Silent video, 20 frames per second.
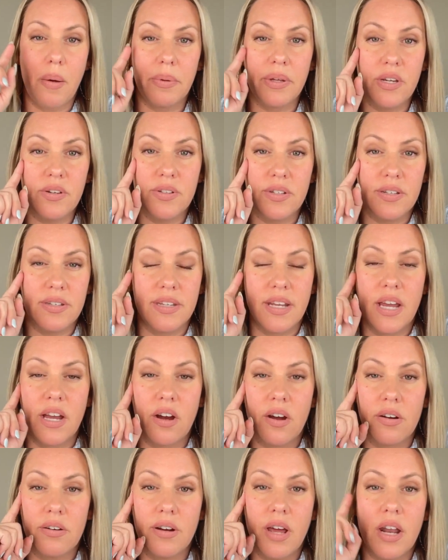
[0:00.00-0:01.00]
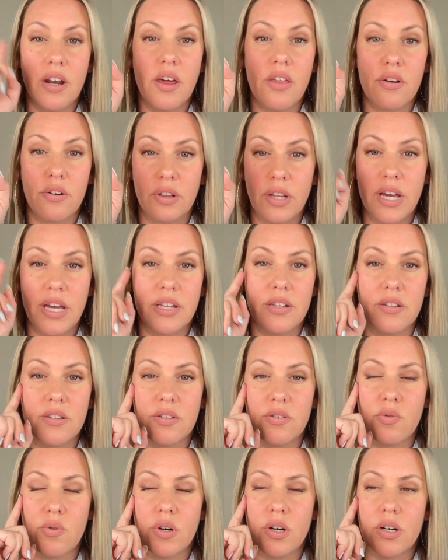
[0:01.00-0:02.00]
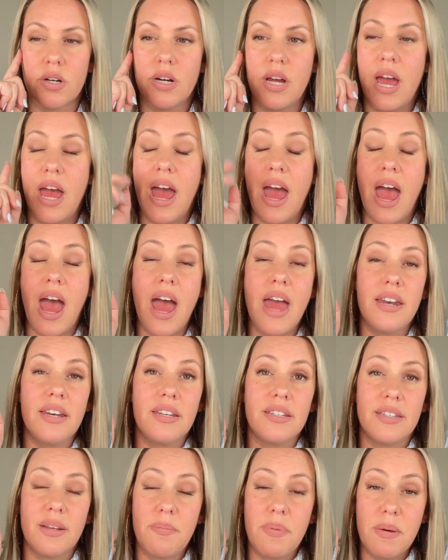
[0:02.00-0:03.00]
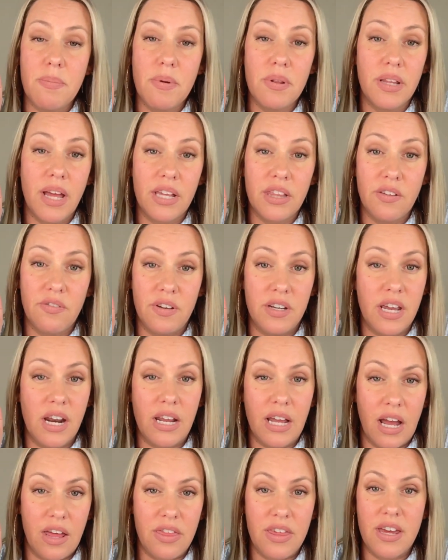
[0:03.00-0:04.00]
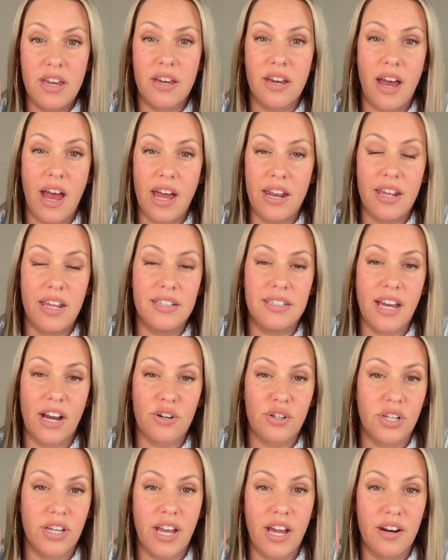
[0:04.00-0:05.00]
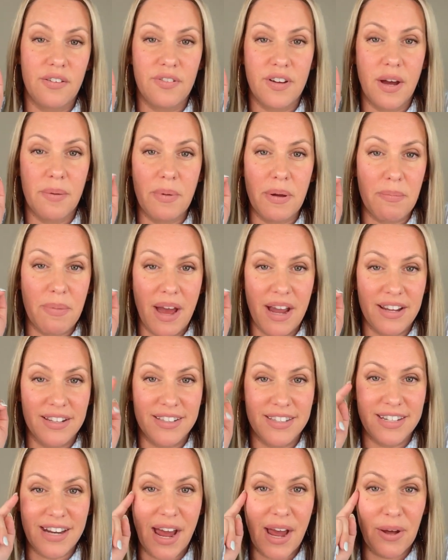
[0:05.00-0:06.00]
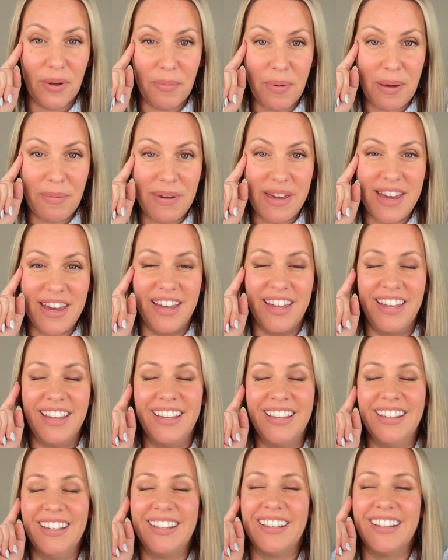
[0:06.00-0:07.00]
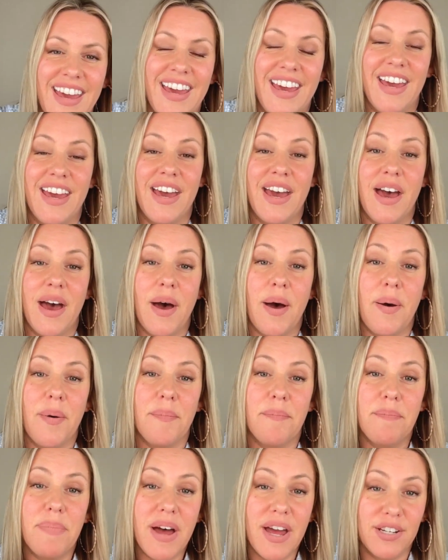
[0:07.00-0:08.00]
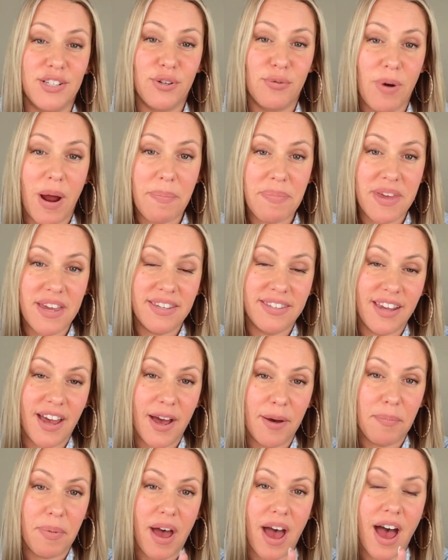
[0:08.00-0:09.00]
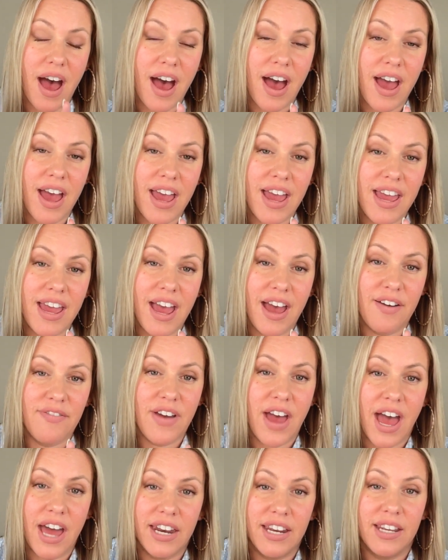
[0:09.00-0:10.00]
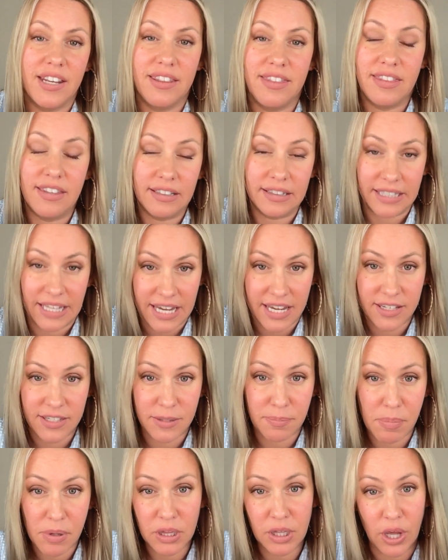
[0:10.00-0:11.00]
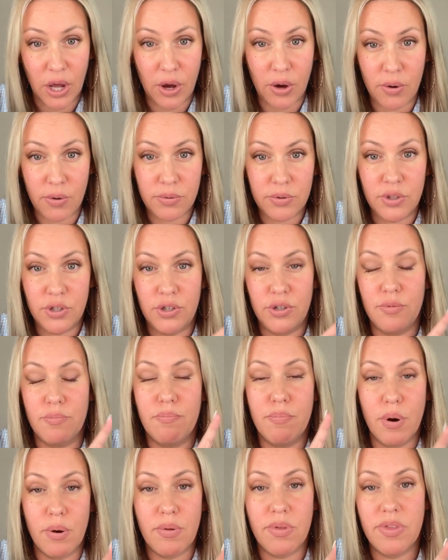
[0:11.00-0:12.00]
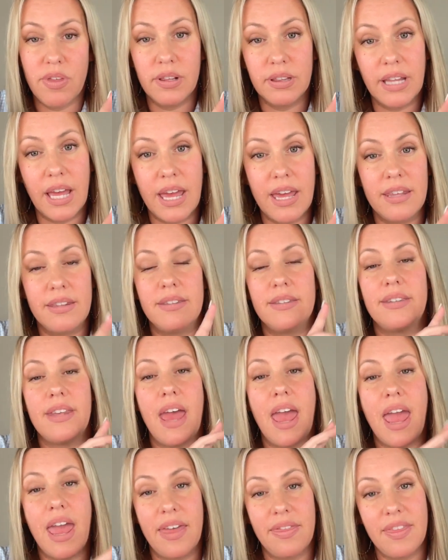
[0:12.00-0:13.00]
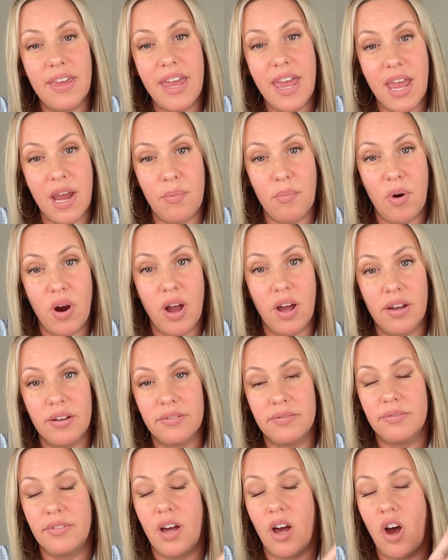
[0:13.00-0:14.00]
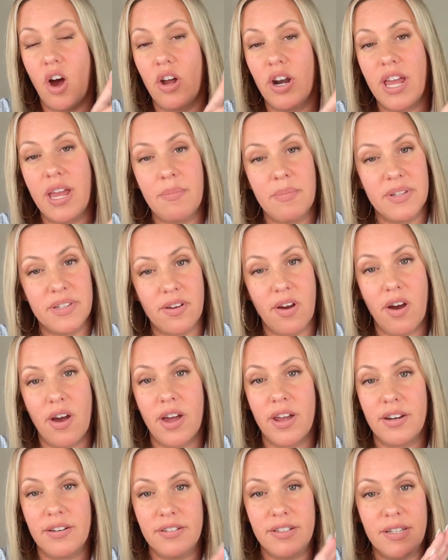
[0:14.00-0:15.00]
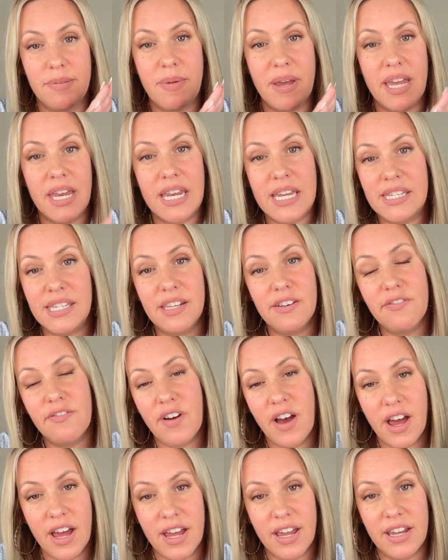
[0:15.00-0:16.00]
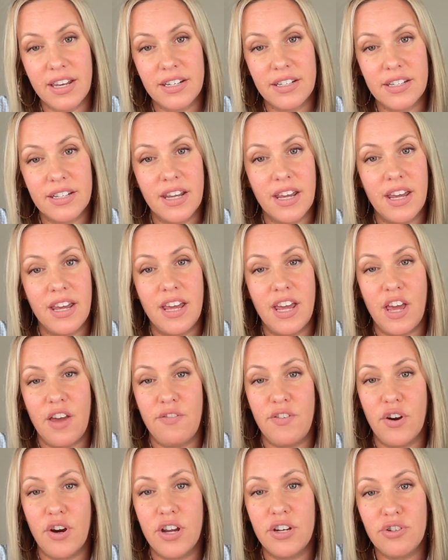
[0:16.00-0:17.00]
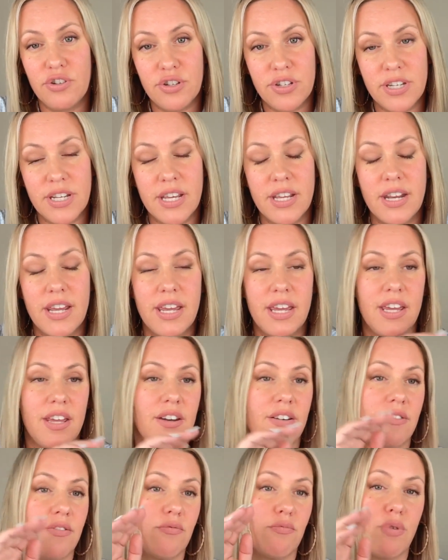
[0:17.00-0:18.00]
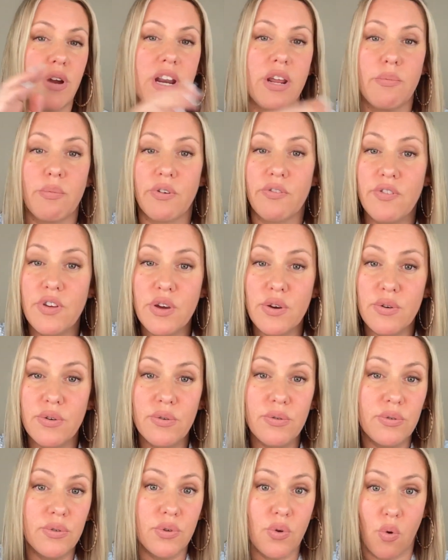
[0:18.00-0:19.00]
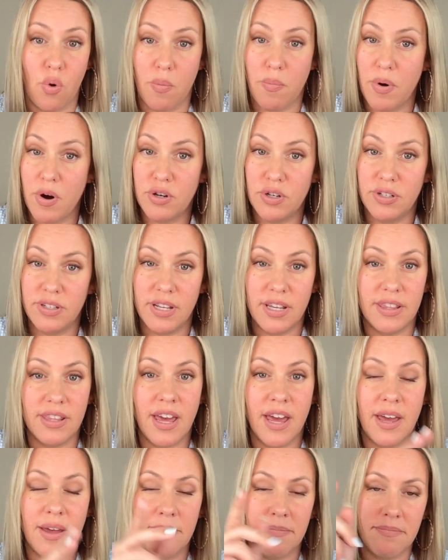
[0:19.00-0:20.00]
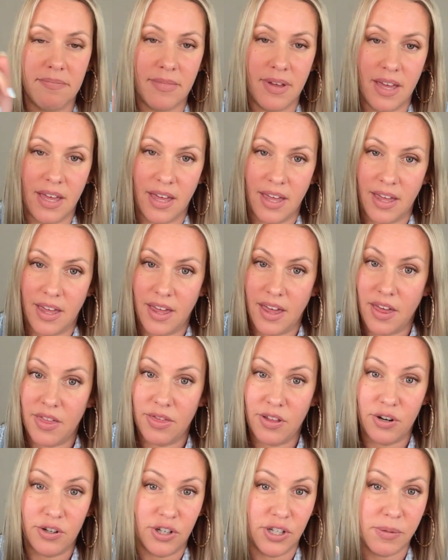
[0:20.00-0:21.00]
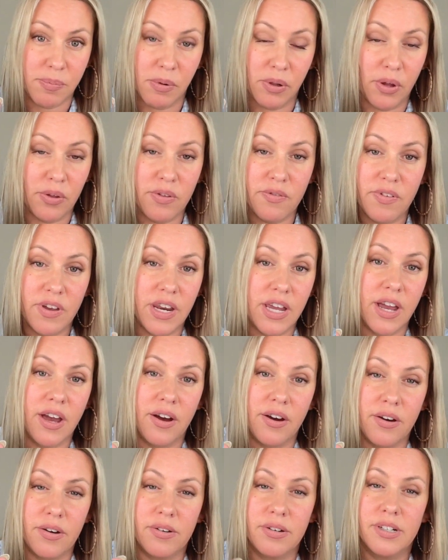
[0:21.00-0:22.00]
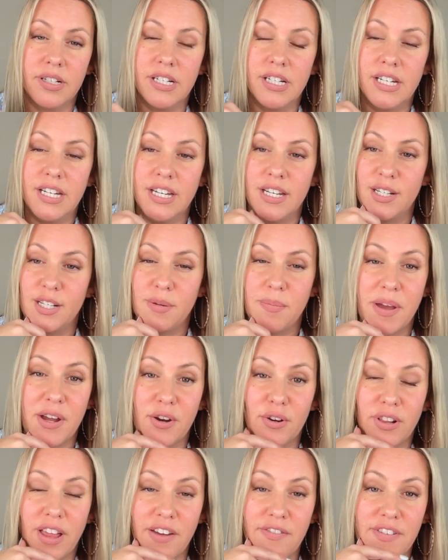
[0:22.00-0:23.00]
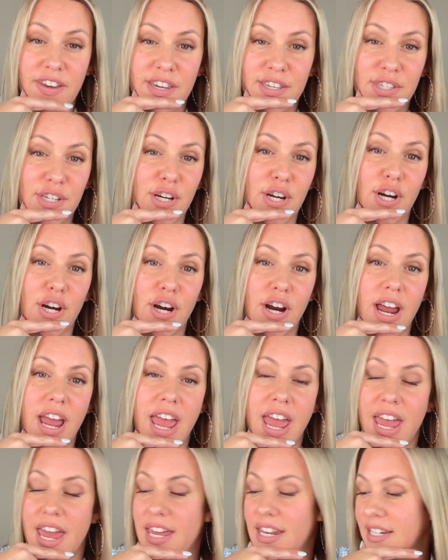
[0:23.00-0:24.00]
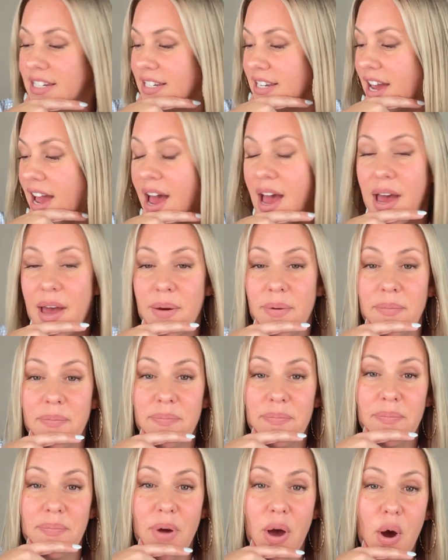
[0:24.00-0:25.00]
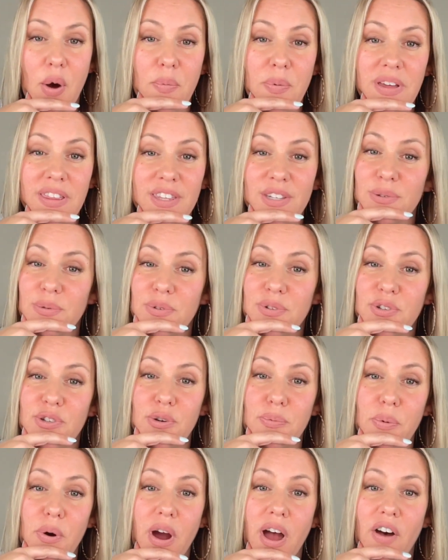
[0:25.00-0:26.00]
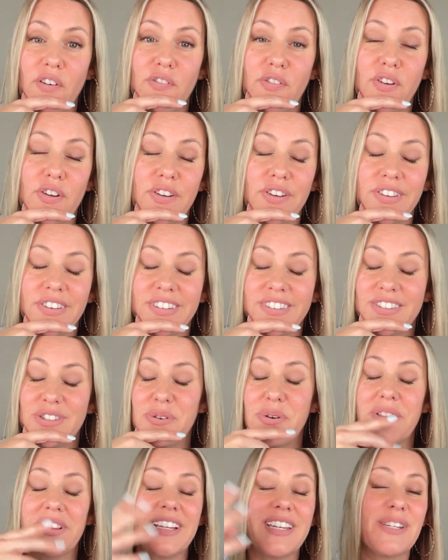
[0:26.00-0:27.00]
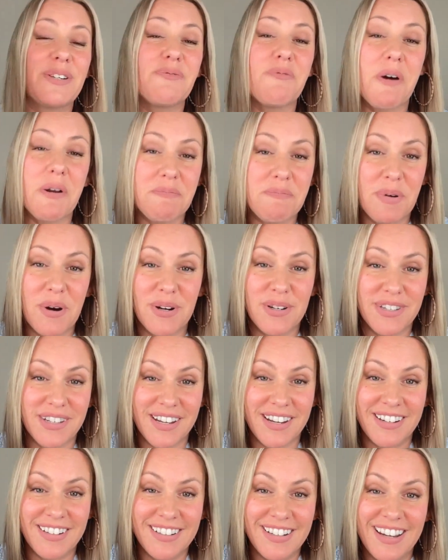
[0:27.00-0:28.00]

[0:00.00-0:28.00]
used to seeing on another lens, and some people like the vignetting. I think it's actually kind of coming back in style maybe. But to wrap things up, I have added the links below to both the lens and the camera on Amazon to make it easy to find. If you're interested in reading reviews or purchasing them, they're just below the video to make your life easier. And I'm hoping this was super helpful to at least one person,